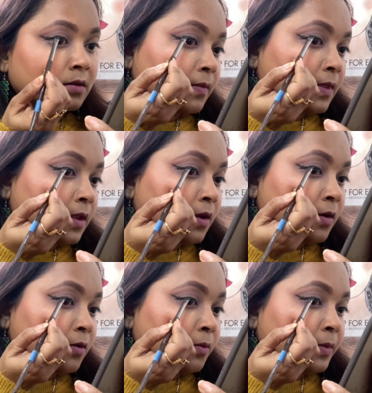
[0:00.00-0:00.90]

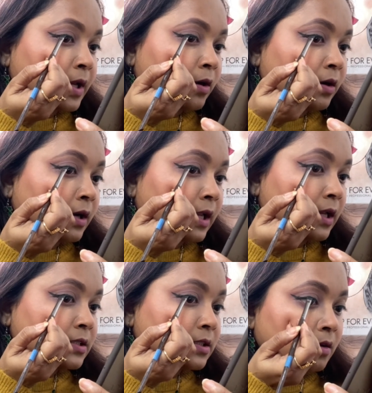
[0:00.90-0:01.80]
You may not
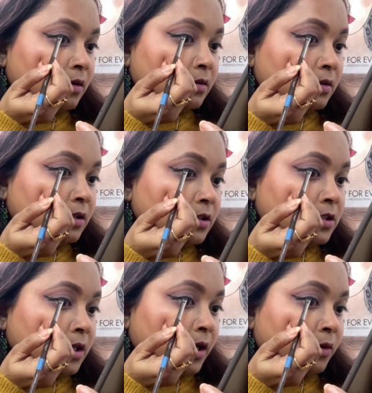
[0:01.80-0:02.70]
need the
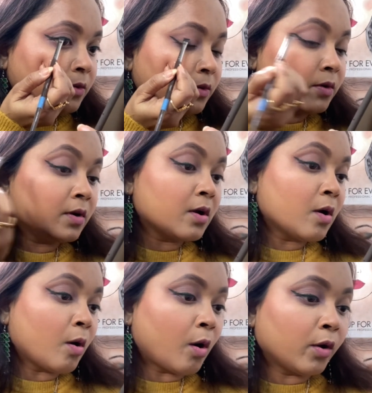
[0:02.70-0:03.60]
shadow
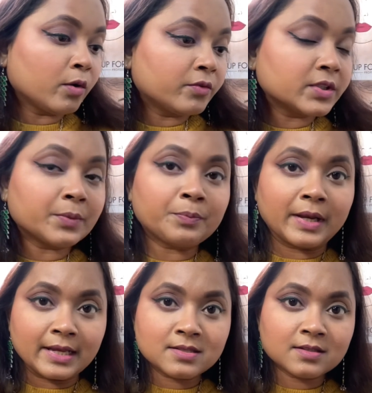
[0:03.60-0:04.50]
all over the
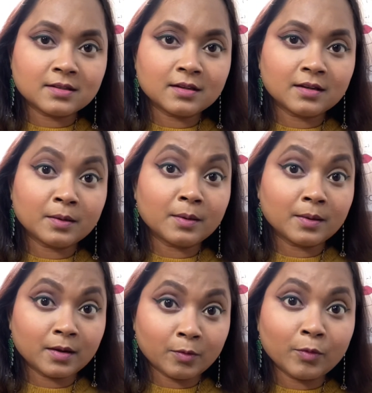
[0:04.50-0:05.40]
place,
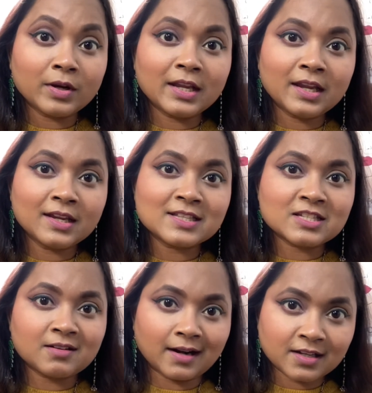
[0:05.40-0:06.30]
only
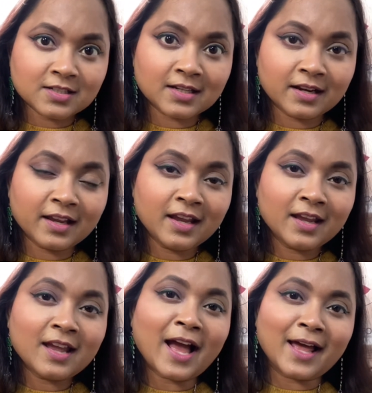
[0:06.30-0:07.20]
strategically
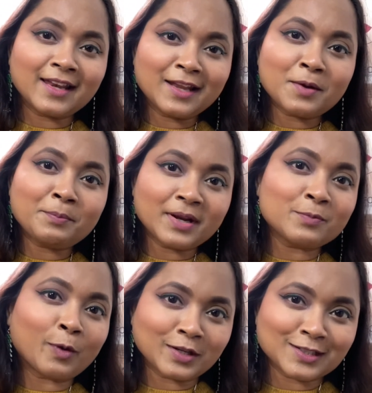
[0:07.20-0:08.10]
and in a
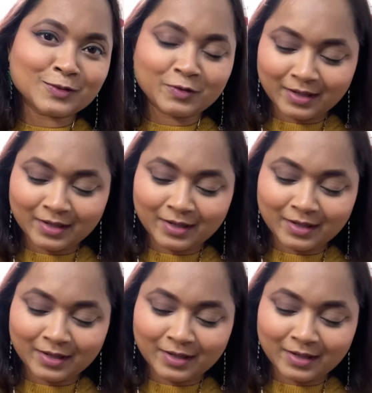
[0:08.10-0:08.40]
pinpointed way.